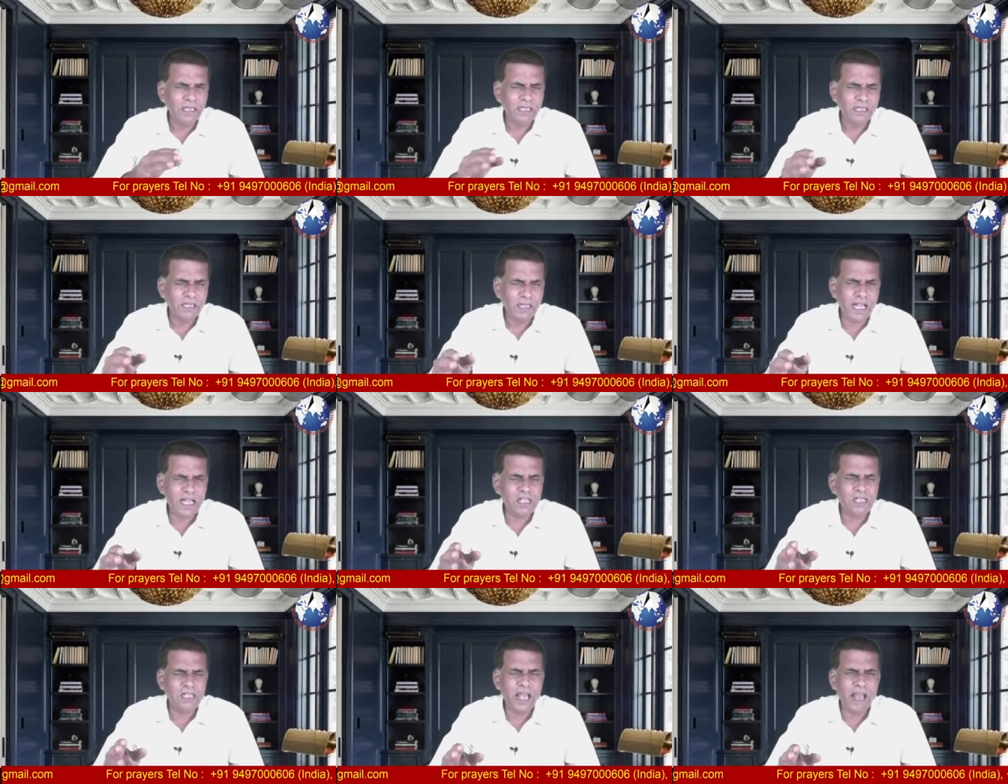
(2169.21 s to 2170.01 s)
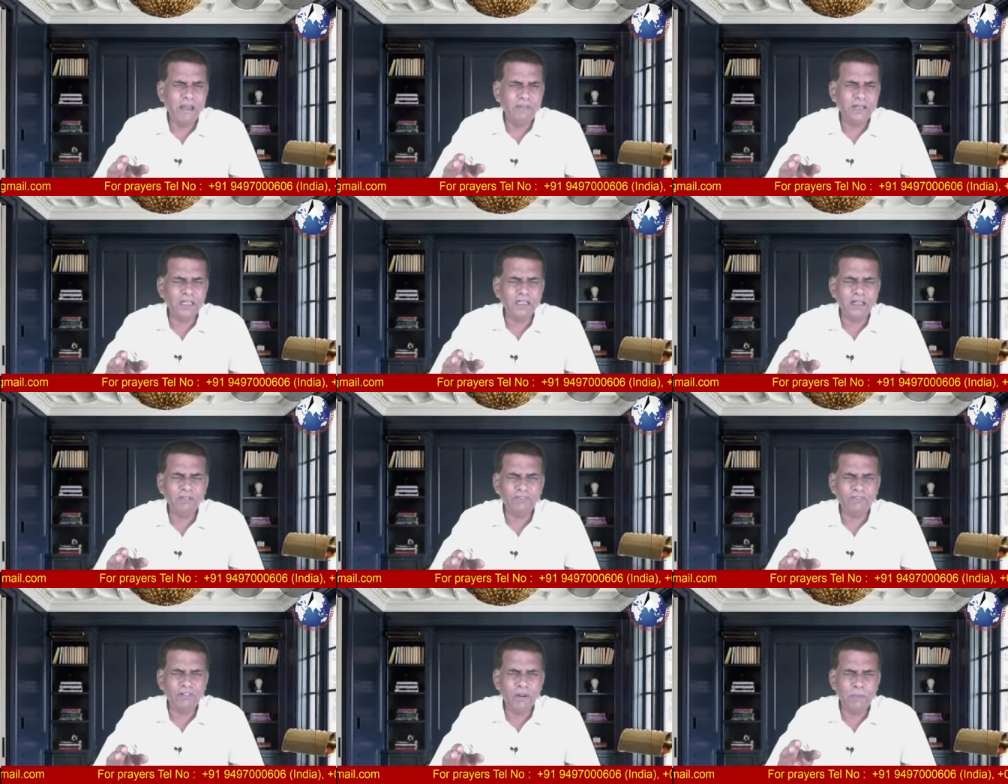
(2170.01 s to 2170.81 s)
erase
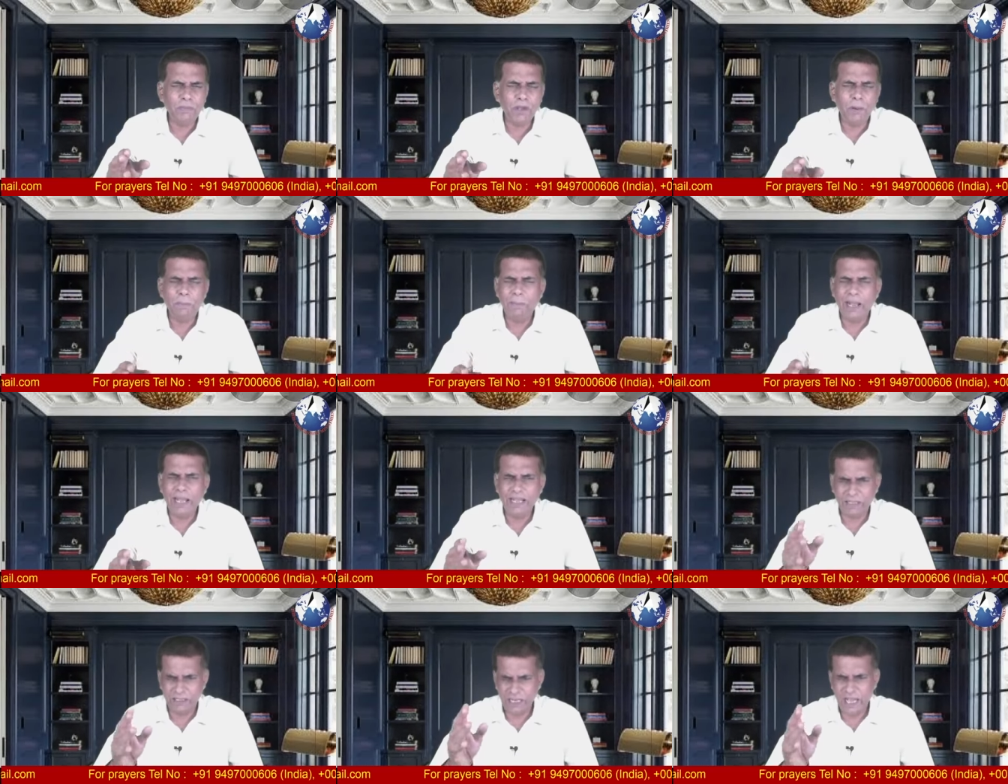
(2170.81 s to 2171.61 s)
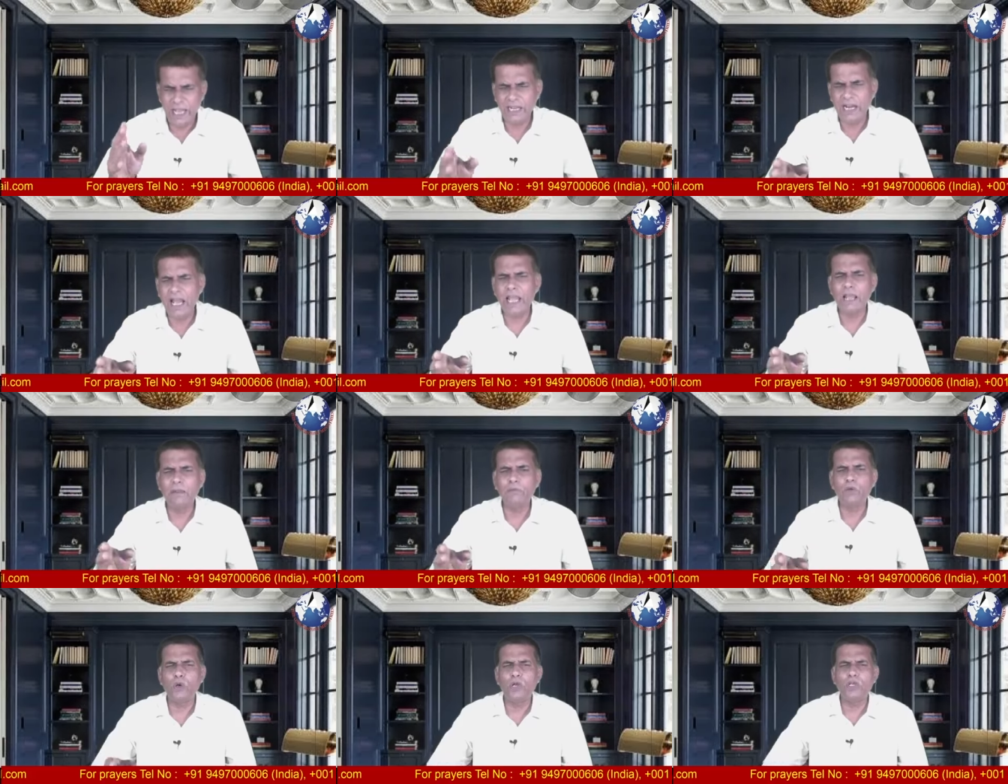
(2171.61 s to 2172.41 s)
everything from your mind and i
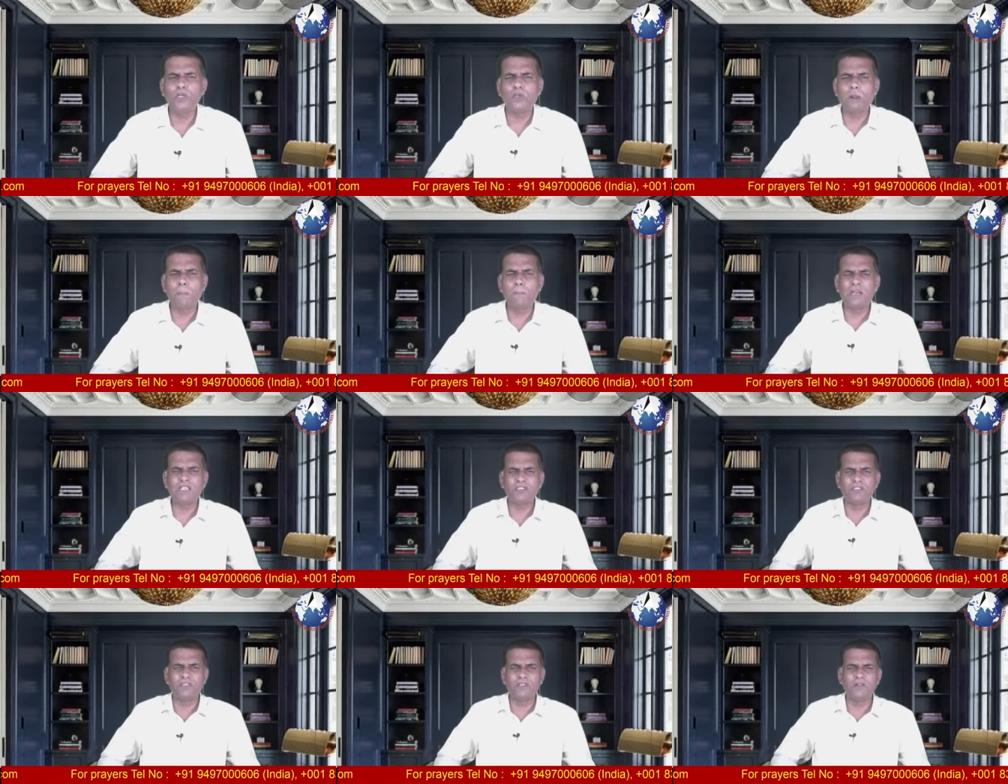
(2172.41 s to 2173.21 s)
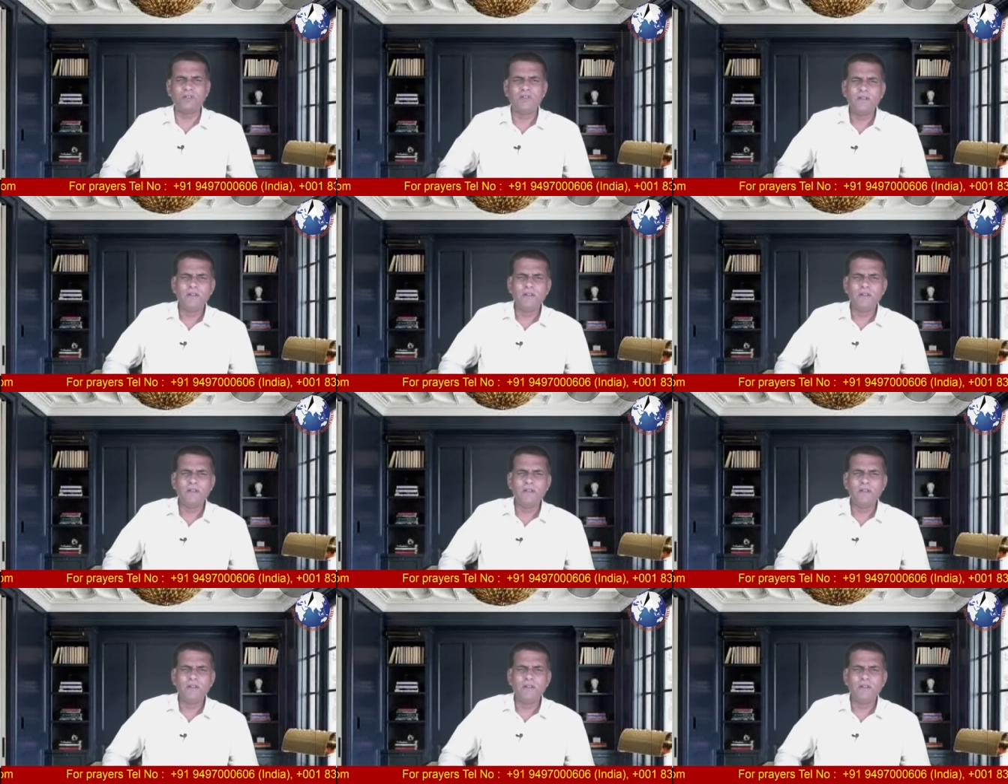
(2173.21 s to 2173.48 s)
am going to bless you